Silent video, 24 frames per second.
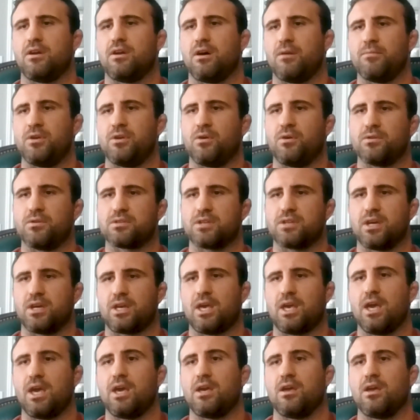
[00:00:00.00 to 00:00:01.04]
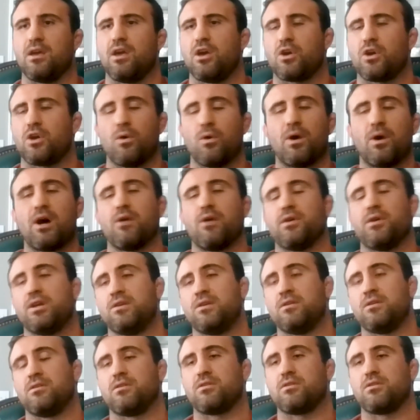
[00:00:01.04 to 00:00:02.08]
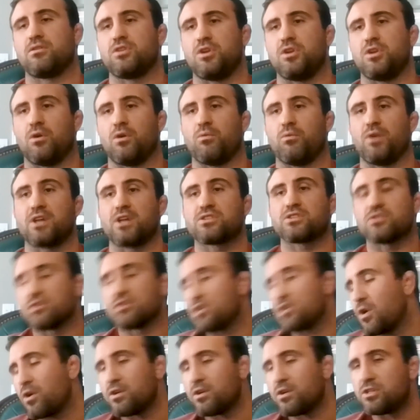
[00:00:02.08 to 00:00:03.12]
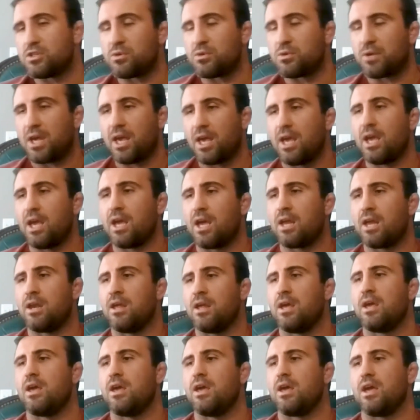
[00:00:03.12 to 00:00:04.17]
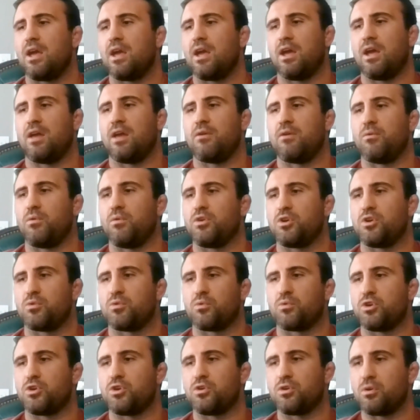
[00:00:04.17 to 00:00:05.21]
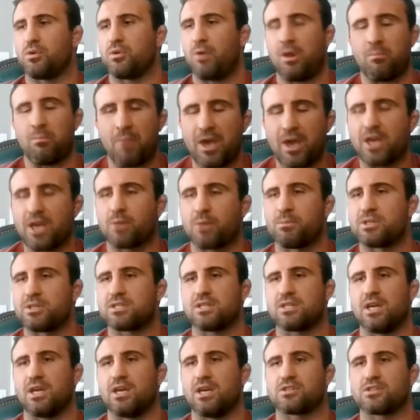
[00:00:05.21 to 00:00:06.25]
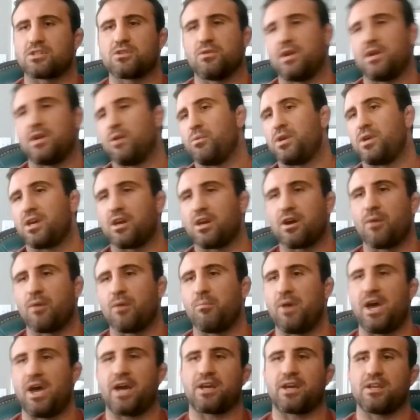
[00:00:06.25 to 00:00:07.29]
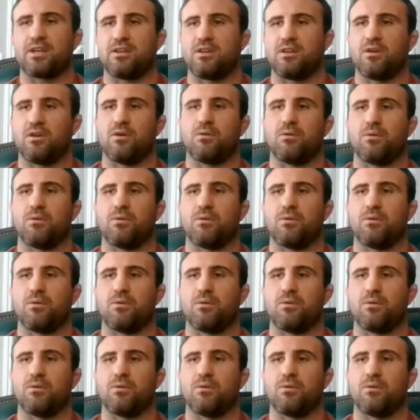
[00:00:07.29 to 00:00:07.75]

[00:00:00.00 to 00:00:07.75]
No, it's like, hey, go out and wrestle as hard as you can and make mistakes so that we can come back and